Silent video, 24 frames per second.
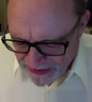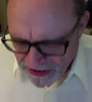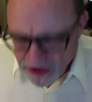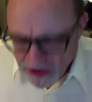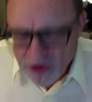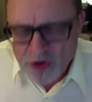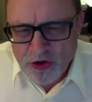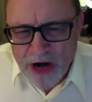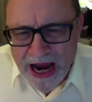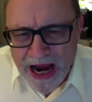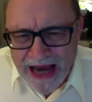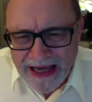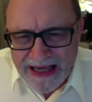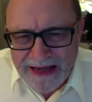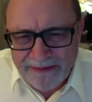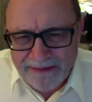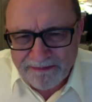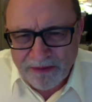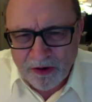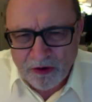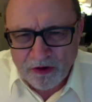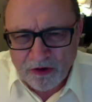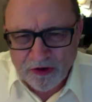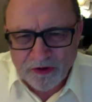Tracking
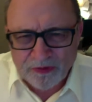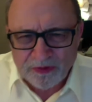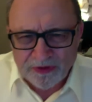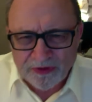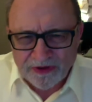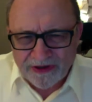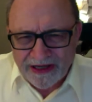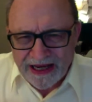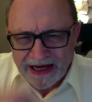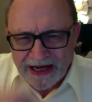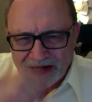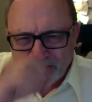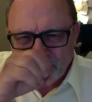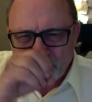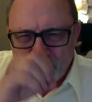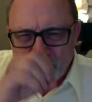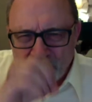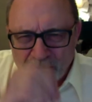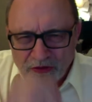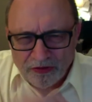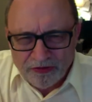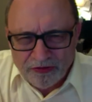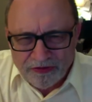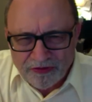polls will take
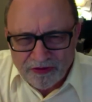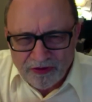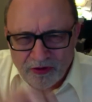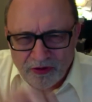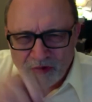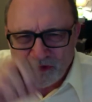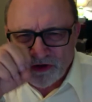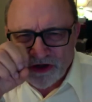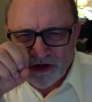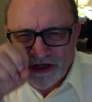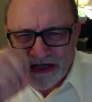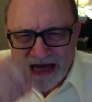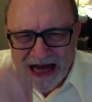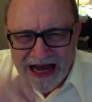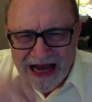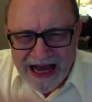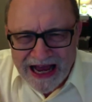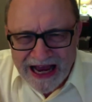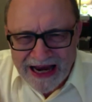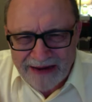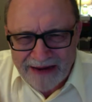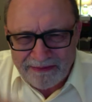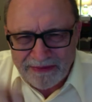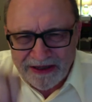polls over
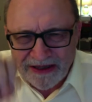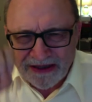time